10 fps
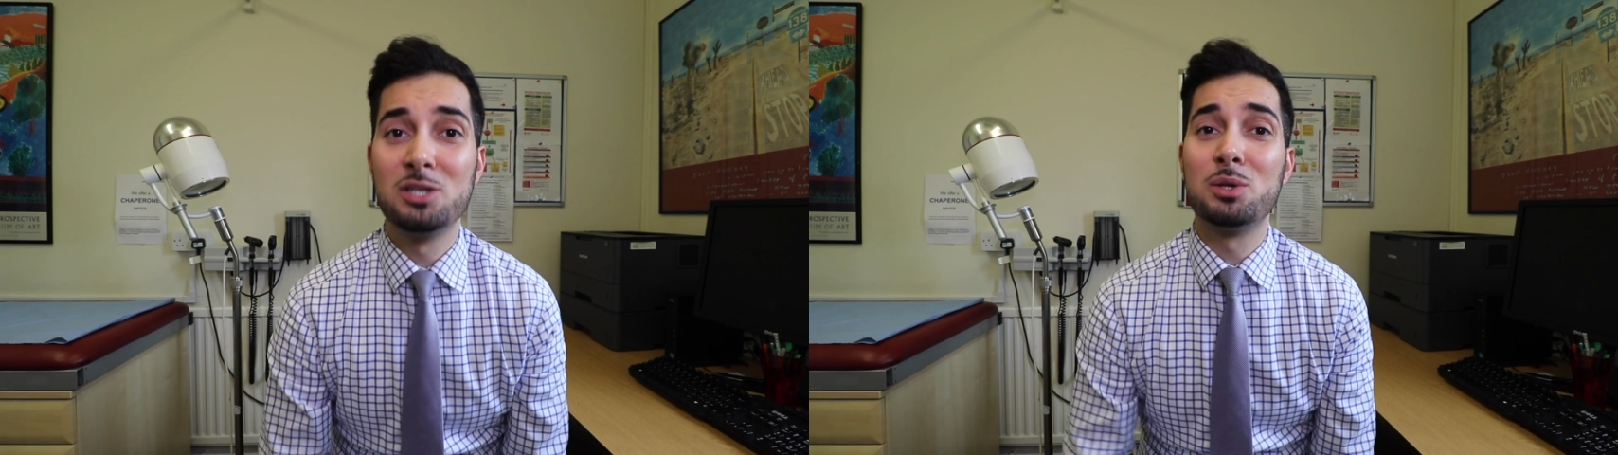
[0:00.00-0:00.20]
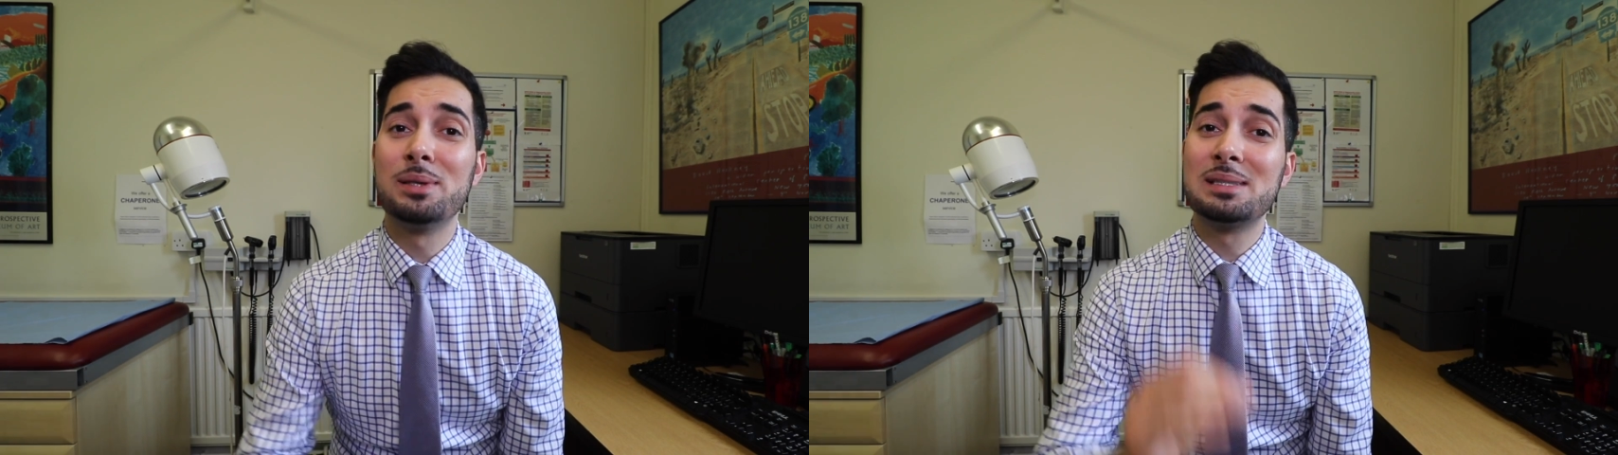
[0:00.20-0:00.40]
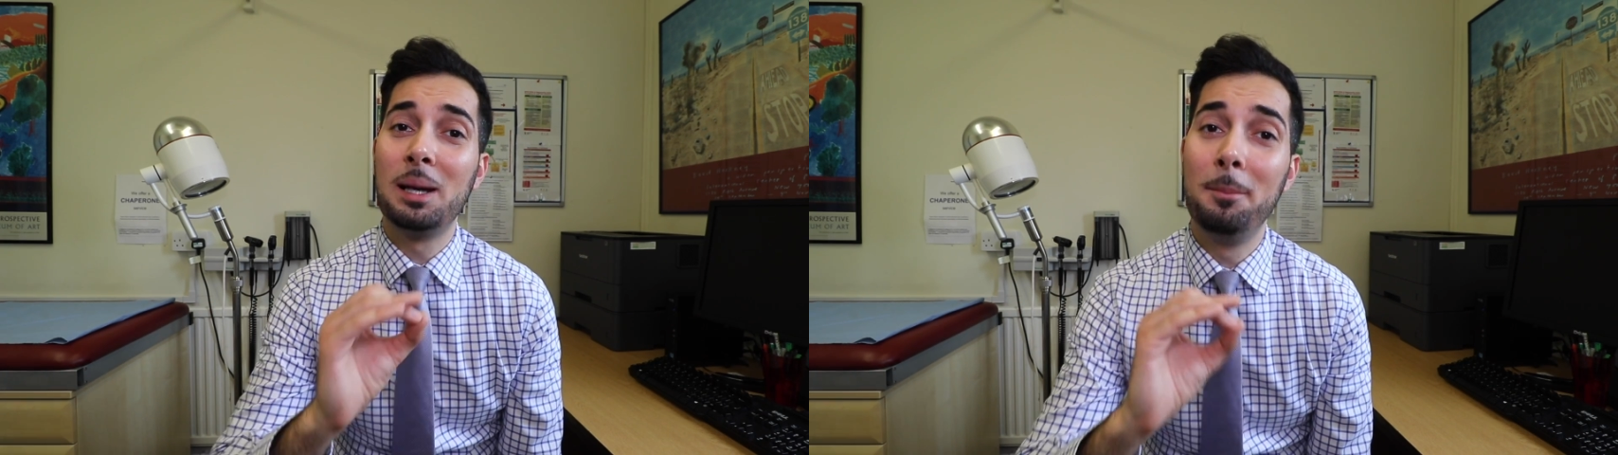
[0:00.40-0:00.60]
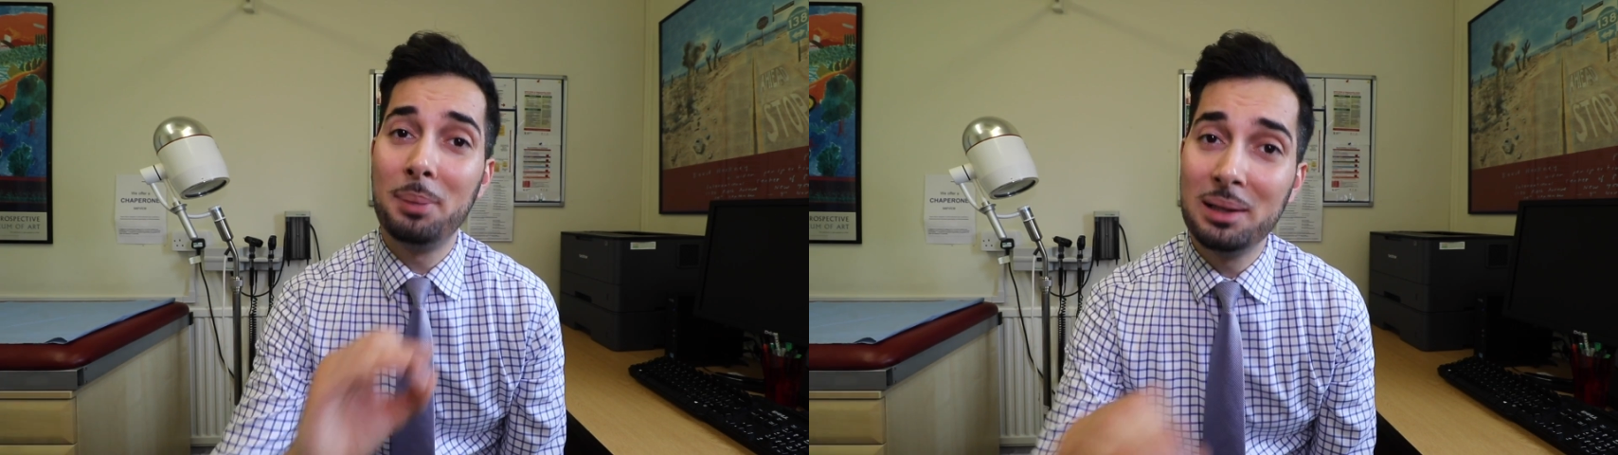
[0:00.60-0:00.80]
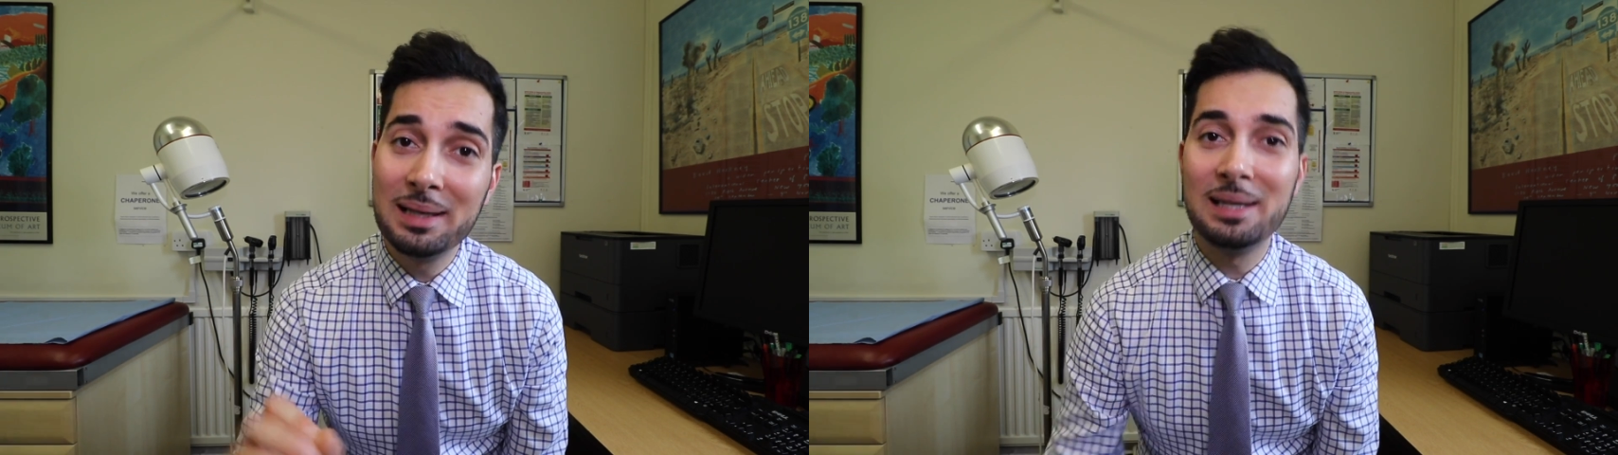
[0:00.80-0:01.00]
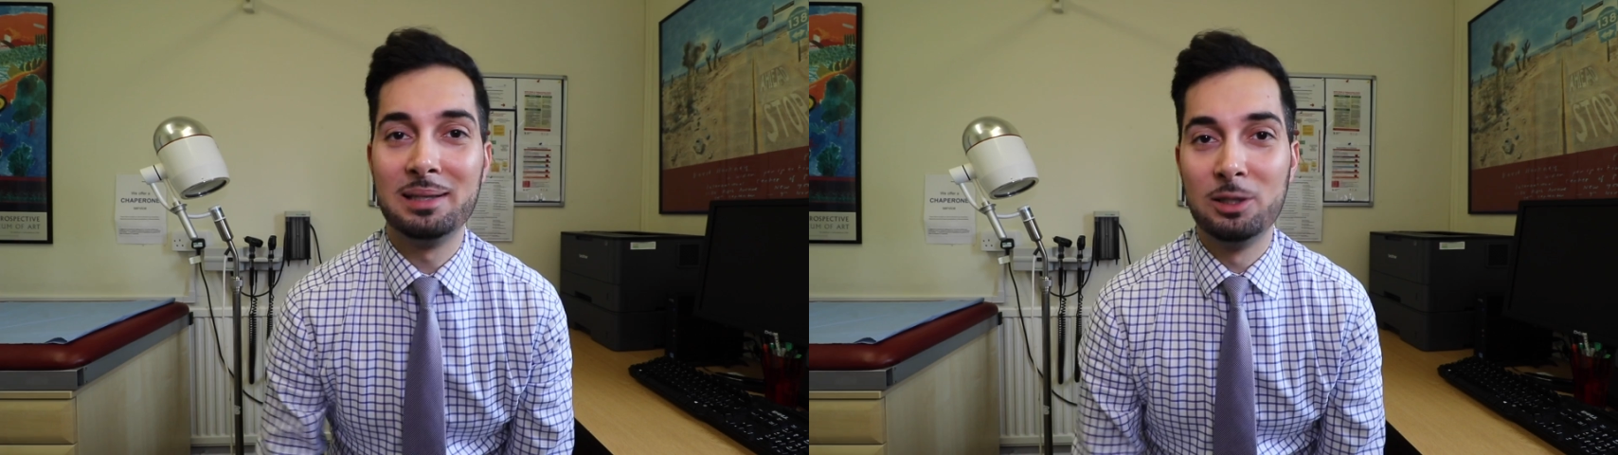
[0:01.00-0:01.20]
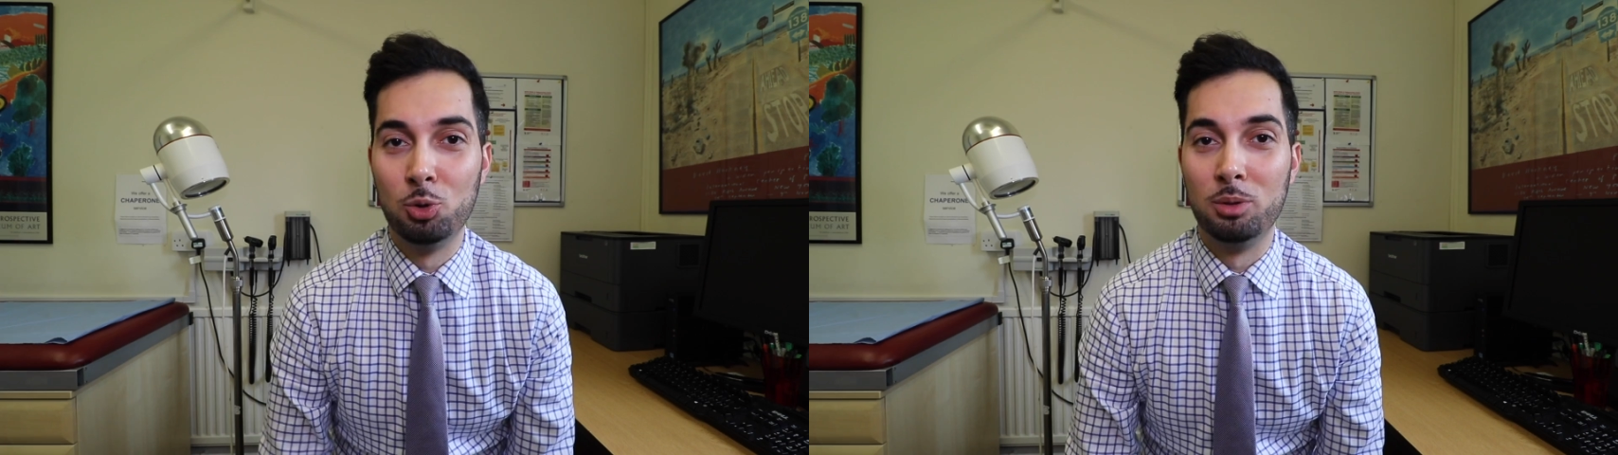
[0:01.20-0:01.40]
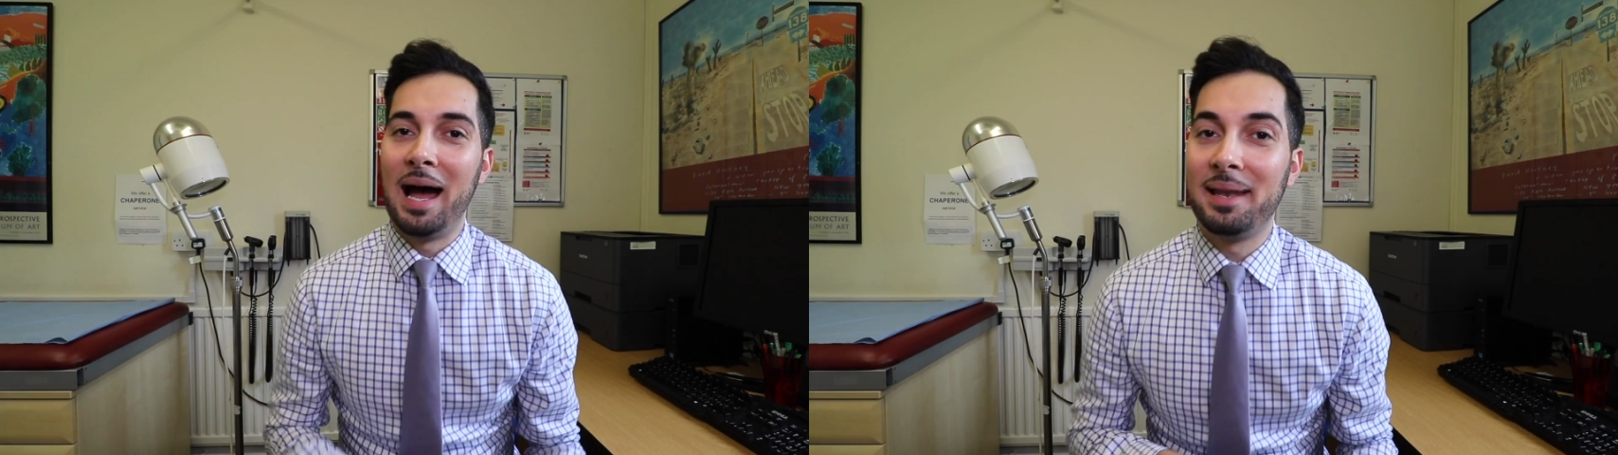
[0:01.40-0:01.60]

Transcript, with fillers: so it's completely normal.